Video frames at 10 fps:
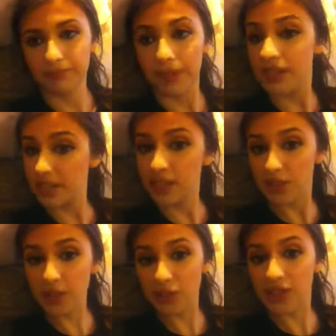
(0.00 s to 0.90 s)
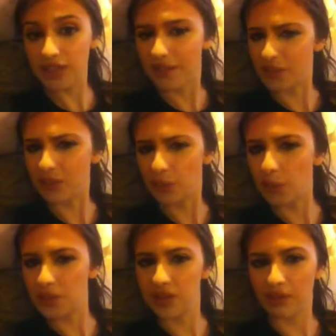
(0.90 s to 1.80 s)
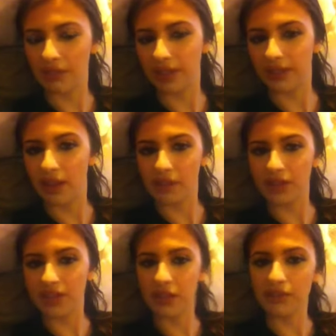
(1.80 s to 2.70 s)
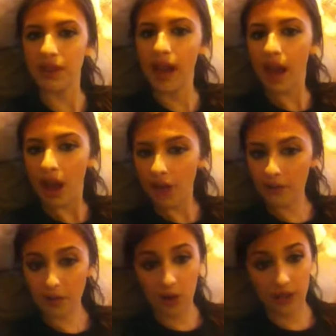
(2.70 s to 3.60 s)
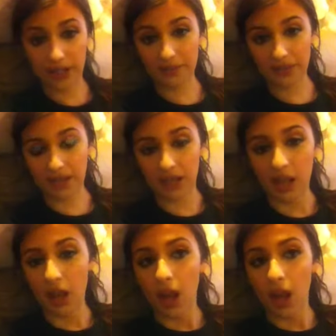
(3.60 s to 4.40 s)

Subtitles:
But it's good stuff, it's really cool stuff, like novelty stuff for Harley Davidson.